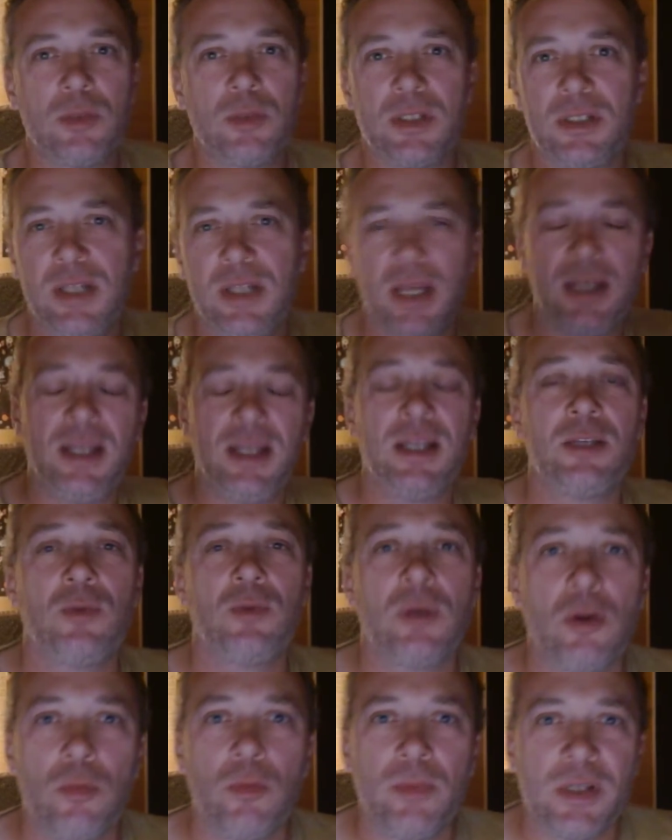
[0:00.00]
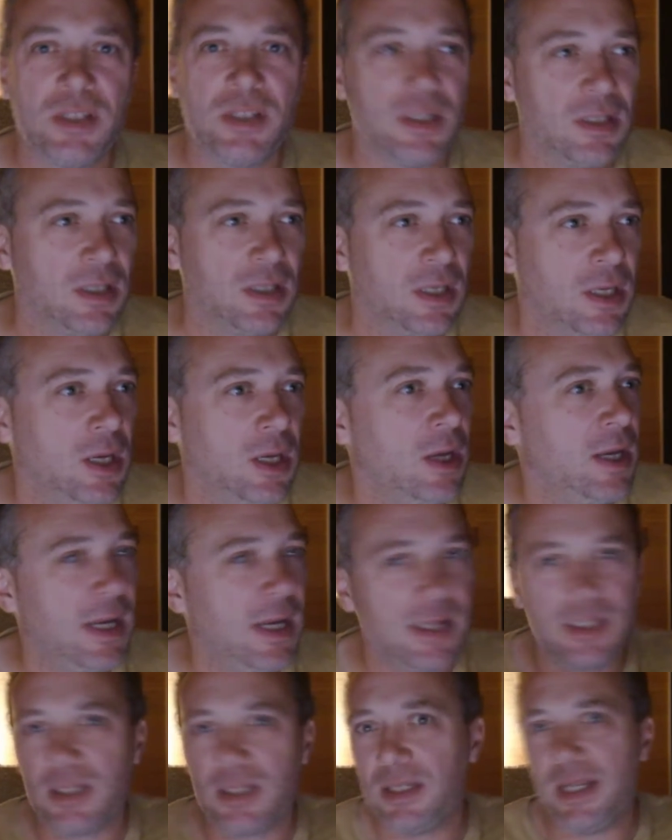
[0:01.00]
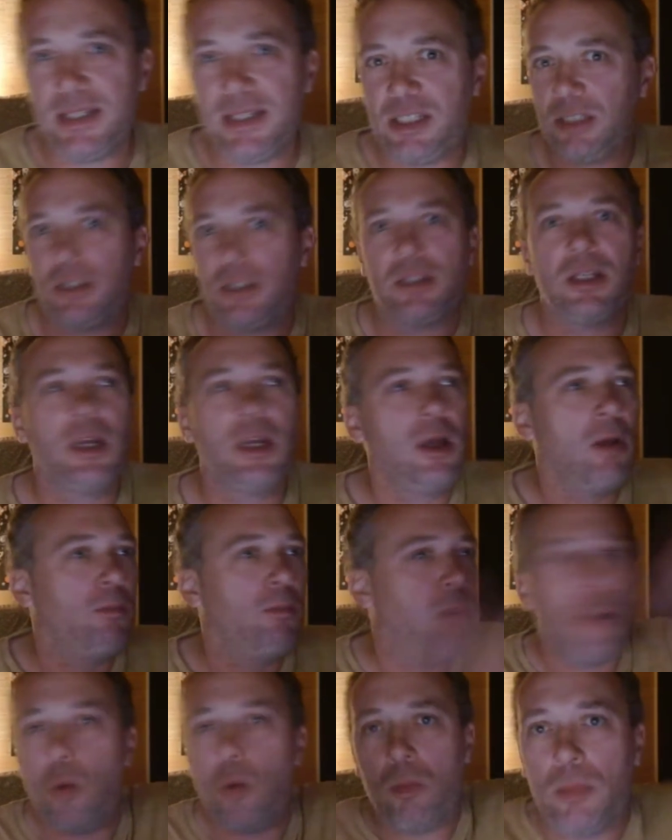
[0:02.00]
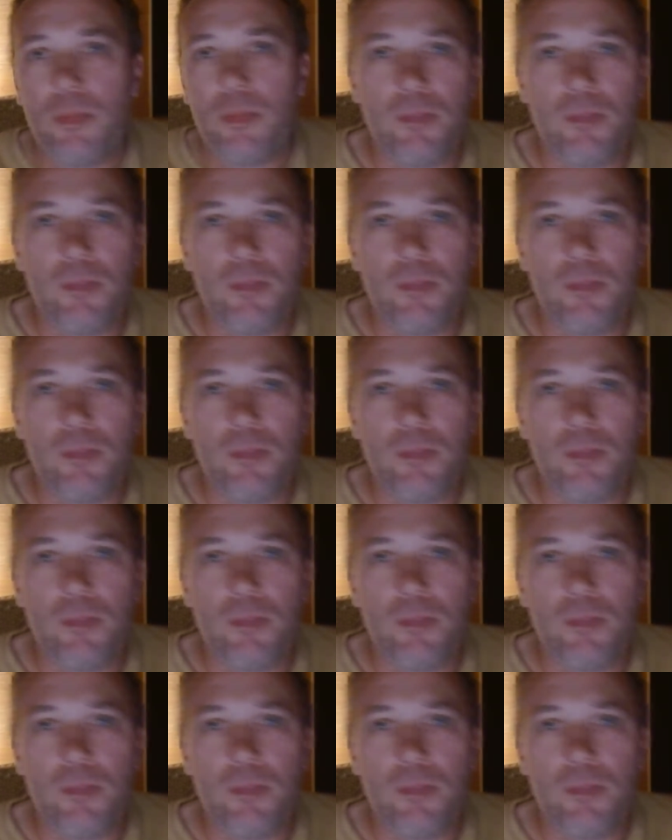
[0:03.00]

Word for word: the ten kids would go missing, insulation, boom,